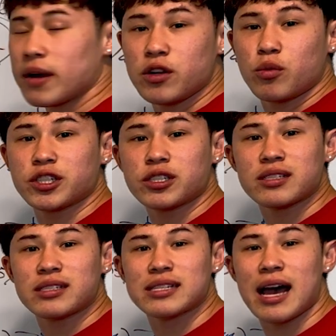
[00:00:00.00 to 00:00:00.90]
to do
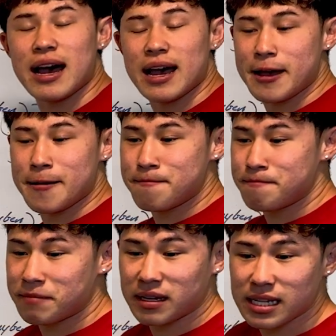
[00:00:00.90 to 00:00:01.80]
questions, like
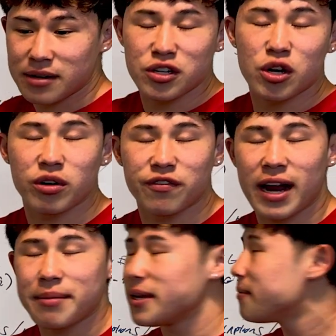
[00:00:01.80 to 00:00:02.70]
I said, you know where to
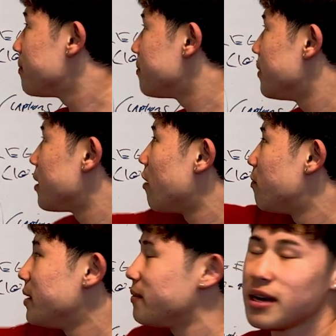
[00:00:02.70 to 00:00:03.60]
find me. Make it
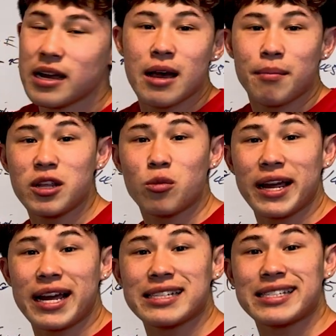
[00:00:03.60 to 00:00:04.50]
happen. But anyway,
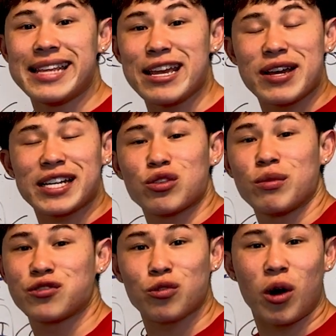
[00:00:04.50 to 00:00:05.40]
guys, thank you guys so
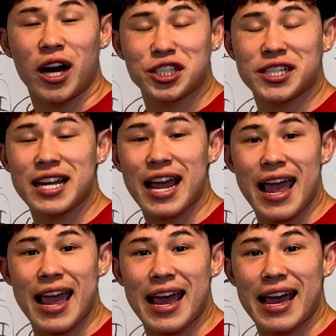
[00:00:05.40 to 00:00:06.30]
much for watching,
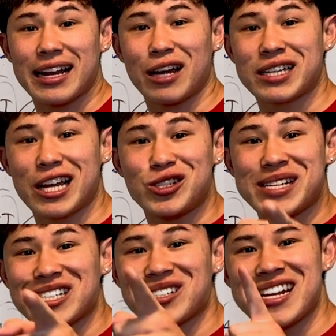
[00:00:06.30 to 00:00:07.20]
and I'll catch you
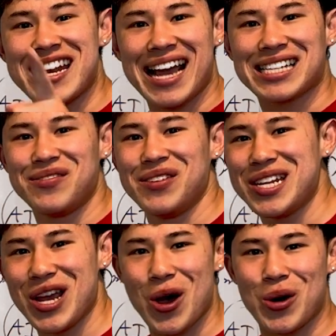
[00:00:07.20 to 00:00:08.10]
guys in the next
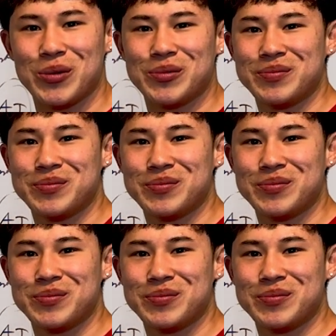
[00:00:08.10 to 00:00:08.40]
video.